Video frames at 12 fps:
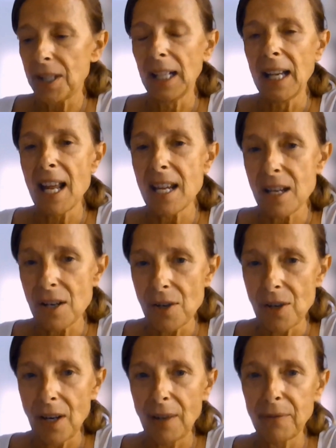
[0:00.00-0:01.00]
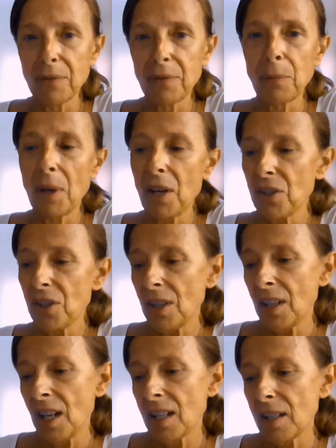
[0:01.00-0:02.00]
layer of
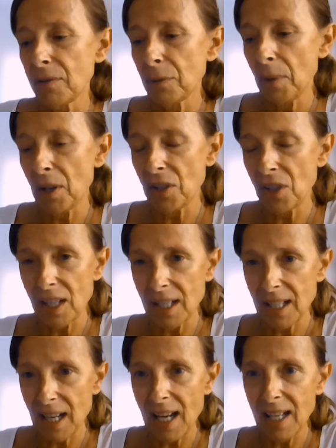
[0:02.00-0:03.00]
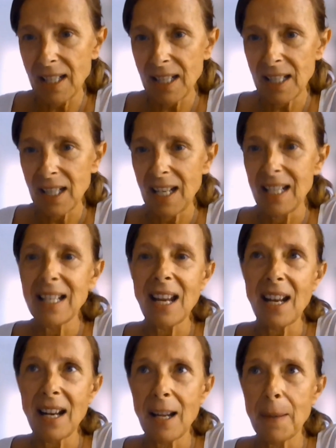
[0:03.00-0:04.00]
information is the information contained in
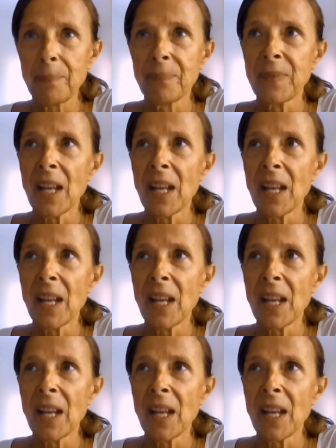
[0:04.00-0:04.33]
DNA,